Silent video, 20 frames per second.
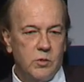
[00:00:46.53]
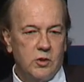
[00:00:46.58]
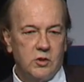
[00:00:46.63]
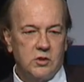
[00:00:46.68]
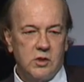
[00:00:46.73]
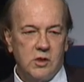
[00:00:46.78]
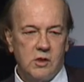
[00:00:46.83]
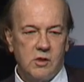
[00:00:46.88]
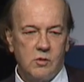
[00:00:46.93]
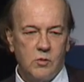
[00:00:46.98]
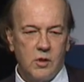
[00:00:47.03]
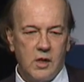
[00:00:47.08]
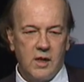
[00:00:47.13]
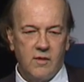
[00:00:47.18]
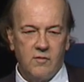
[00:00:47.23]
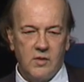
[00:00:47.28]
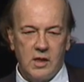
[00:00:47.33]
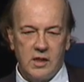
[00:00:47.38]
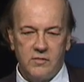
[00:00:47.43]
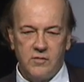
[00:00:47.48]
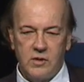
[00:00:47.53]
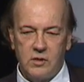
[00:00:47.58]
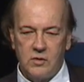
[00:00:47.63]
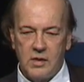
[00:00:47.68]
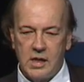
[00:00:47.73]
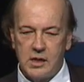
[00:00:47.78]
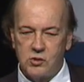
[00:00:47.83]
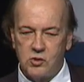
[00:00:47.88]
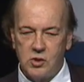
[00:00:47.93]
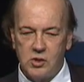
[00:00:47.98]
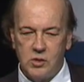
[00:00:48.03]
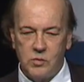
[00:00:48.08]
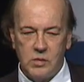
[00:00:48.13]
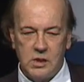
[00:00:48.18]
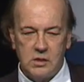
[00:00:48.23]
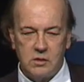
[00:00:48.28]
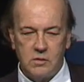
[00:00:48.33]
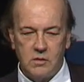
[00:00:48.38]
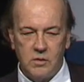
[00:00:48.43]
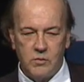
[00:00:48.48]
military, where I have a lot of interaction. You
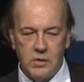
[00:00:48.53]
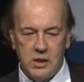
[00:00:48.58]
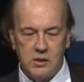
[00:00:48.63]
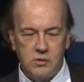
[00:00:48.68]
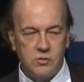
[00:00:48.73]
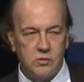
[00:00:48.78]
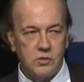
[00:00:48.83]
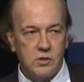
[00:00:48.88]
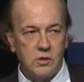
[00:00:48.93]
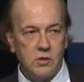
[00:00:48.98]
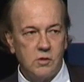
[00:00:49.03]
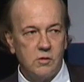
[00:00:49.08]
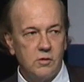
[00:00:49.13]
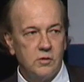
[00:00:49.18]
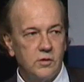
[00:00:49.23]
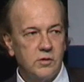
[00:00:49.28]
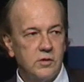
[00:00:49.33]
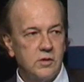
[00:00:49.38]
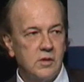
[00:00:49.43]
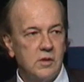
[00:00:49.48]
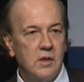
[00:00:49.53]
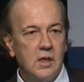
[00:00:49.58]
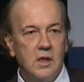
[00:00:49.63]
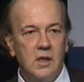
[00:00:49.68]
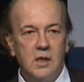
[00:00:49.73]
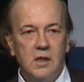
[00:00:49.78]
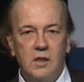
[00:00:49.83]
meet majors and colonels and